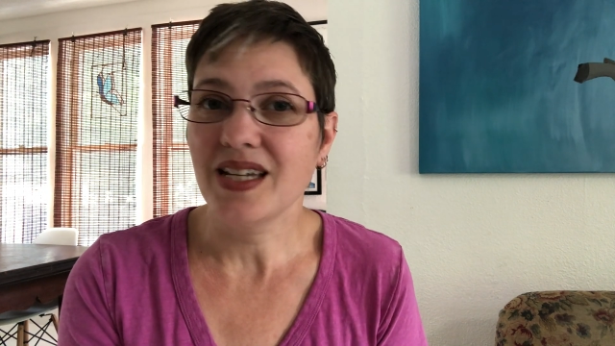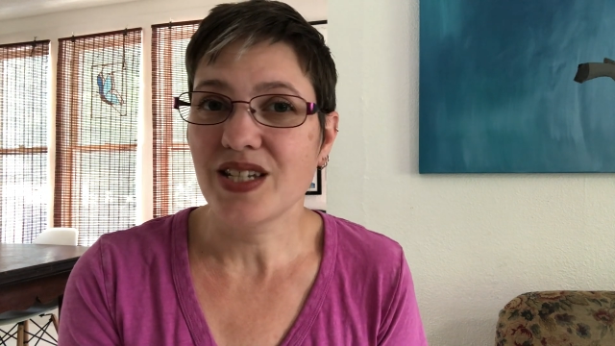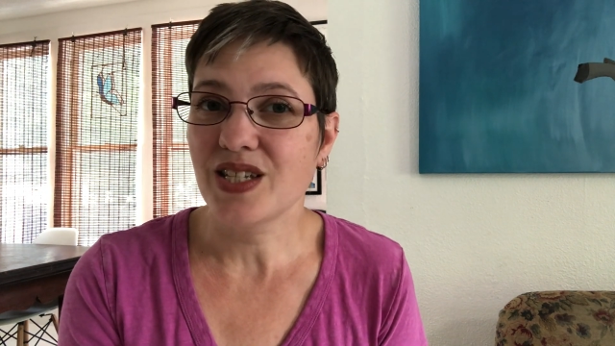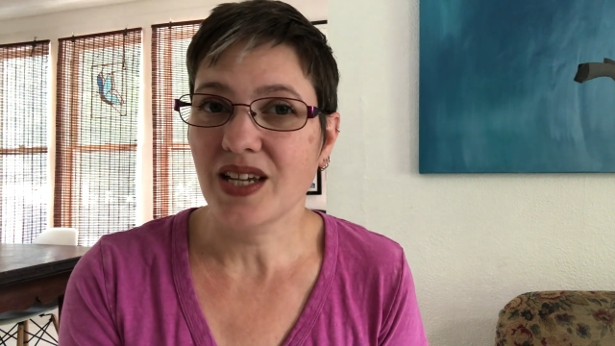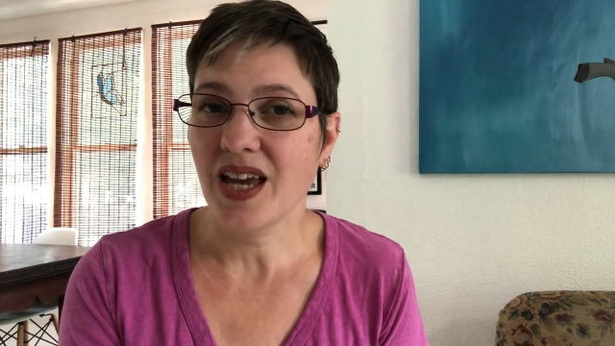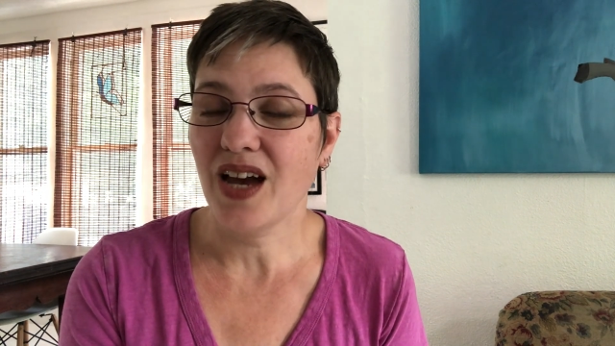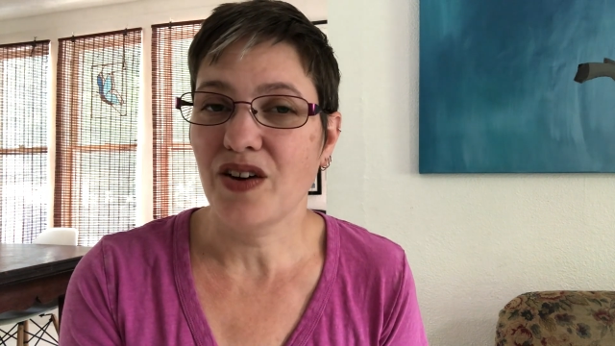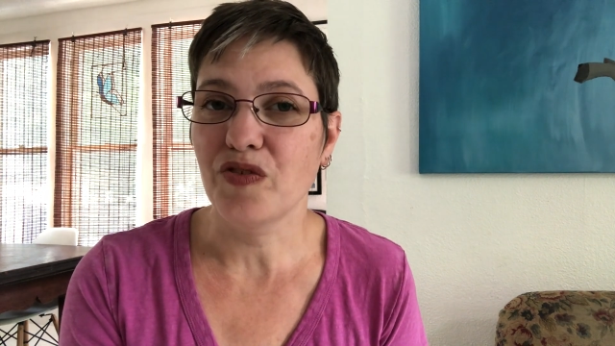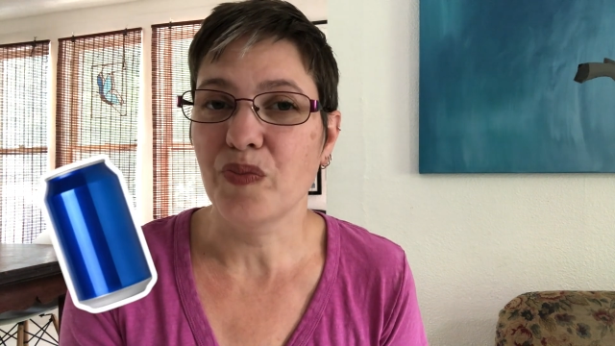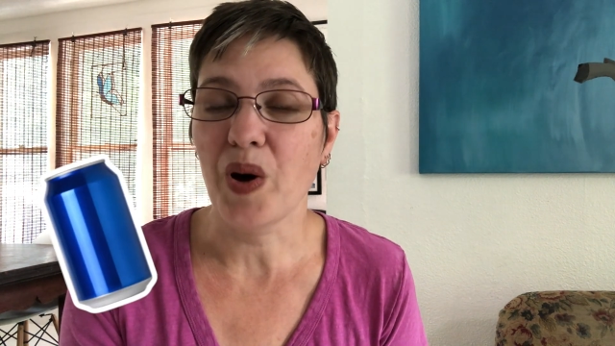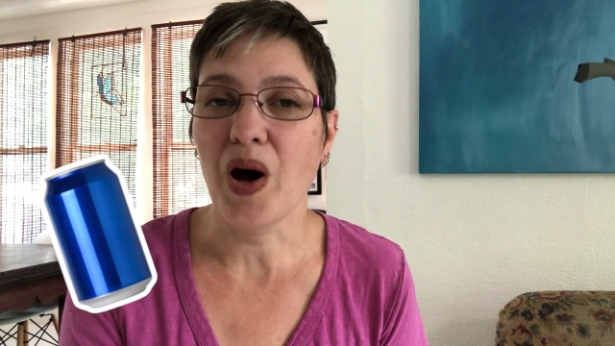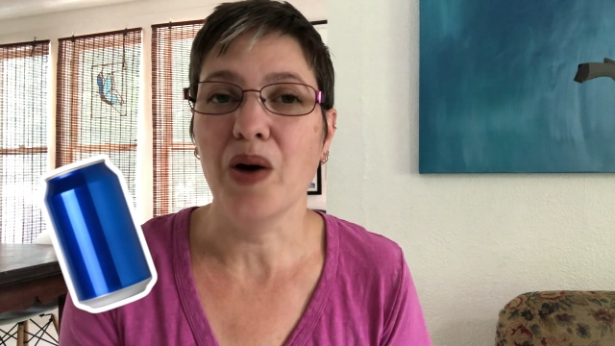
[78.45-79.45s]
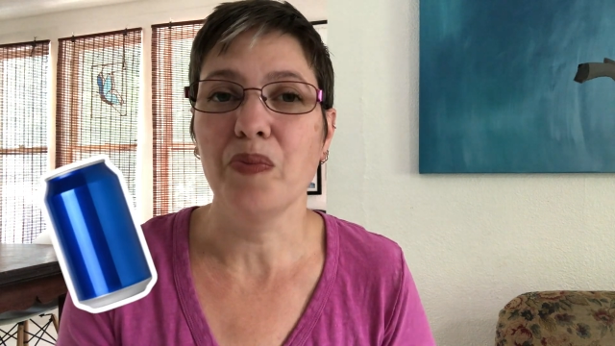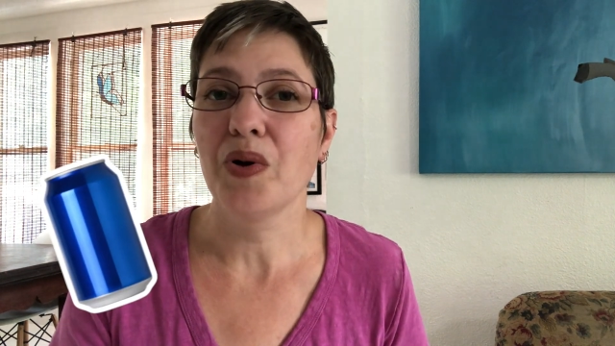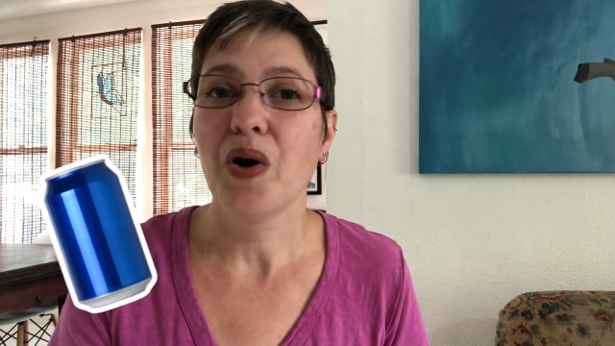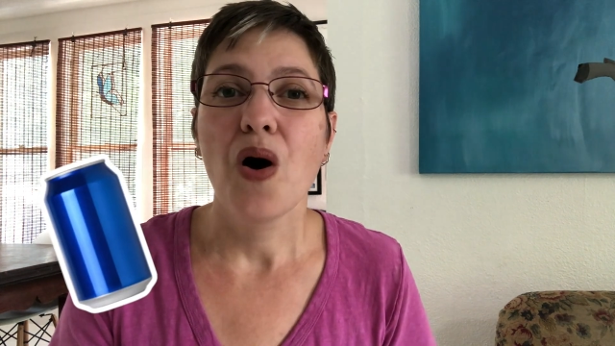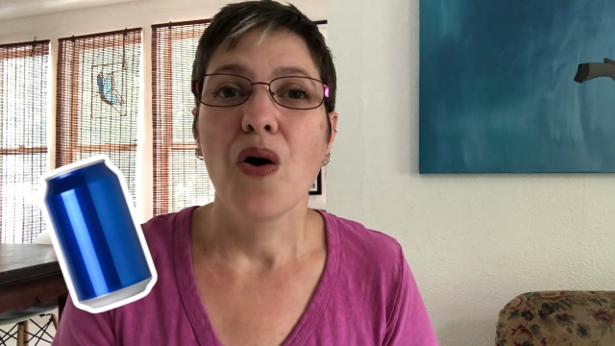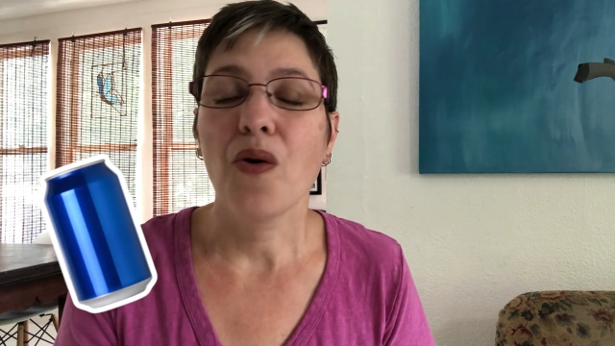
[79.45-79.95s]
just a can of pop
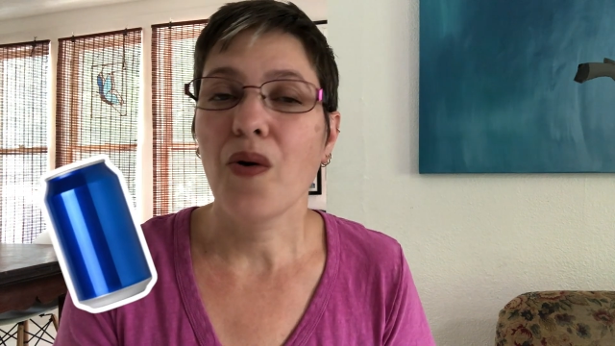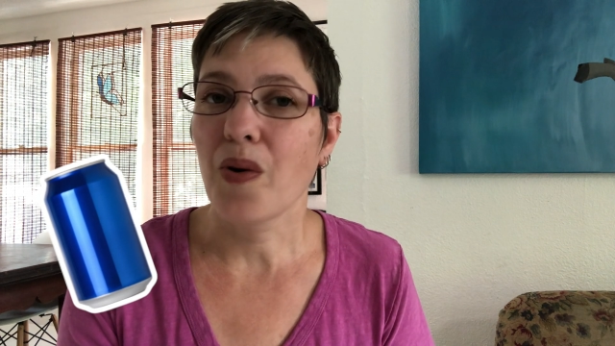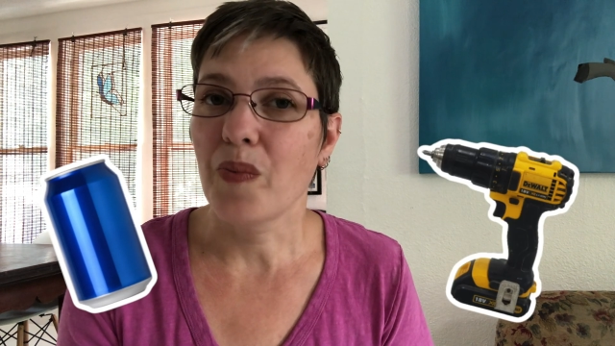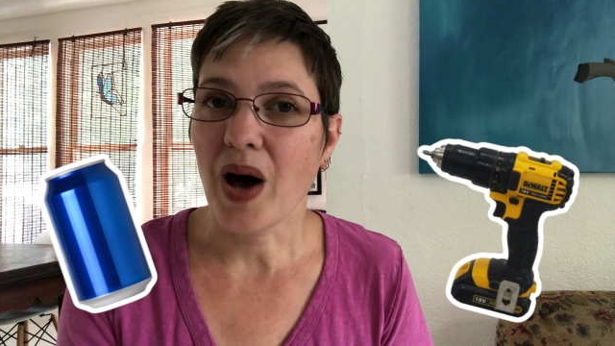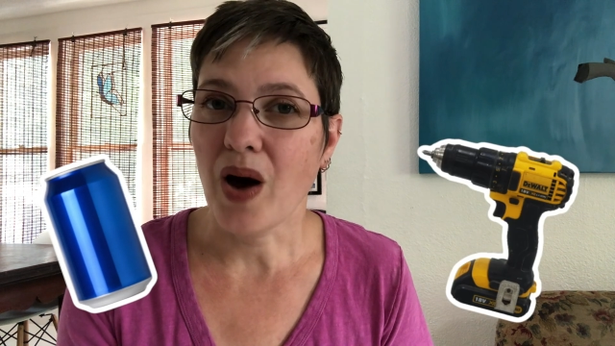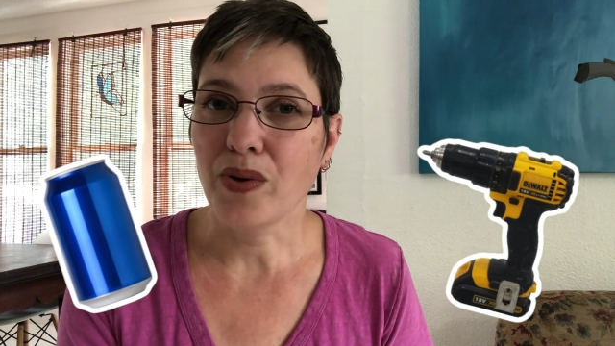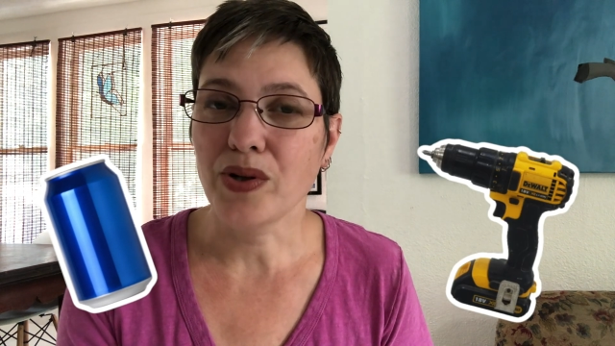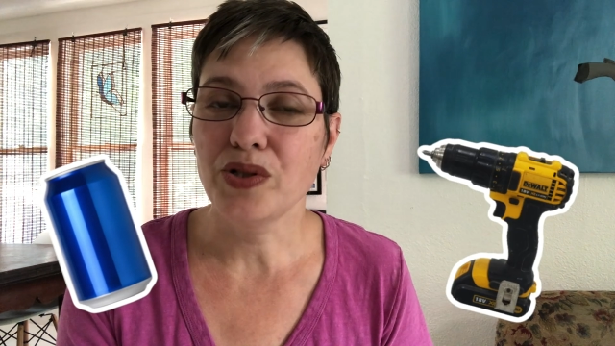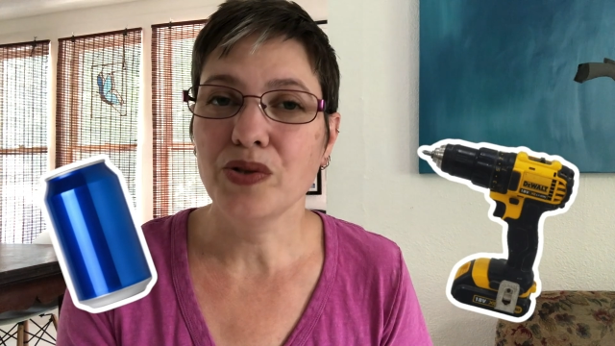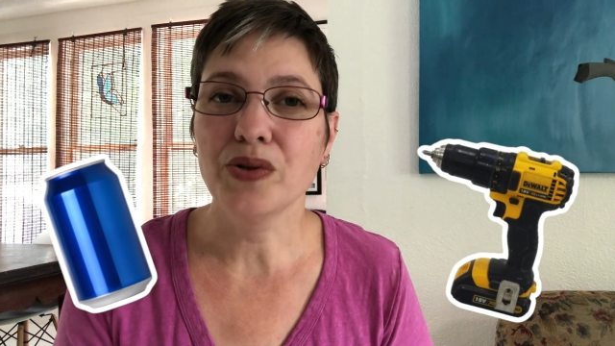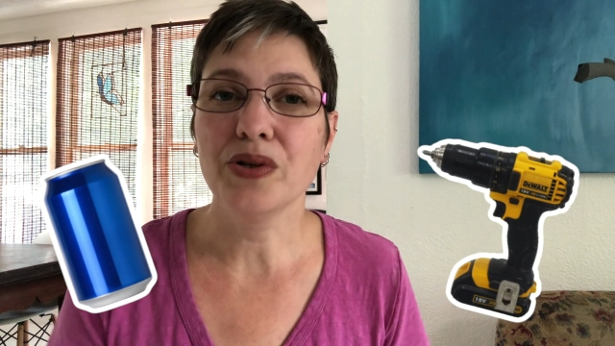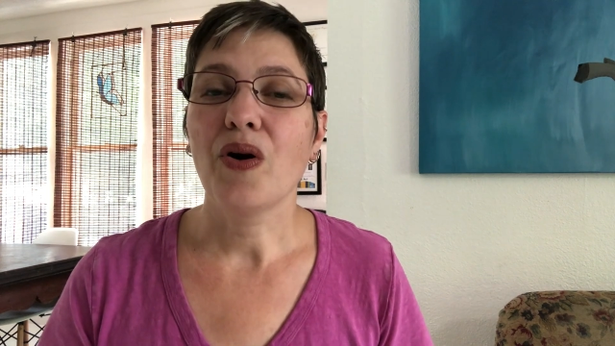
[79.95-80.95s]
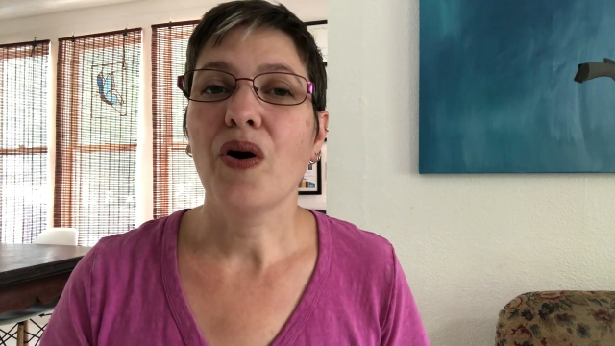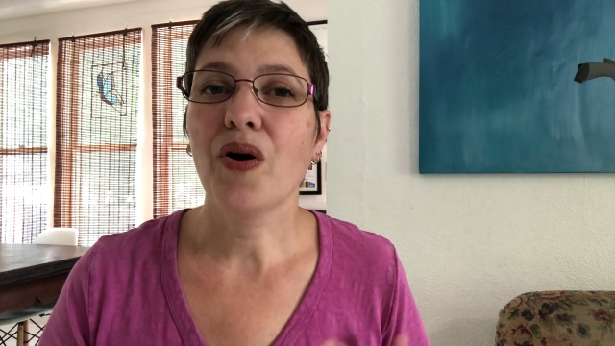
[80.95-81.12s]
or a power tool.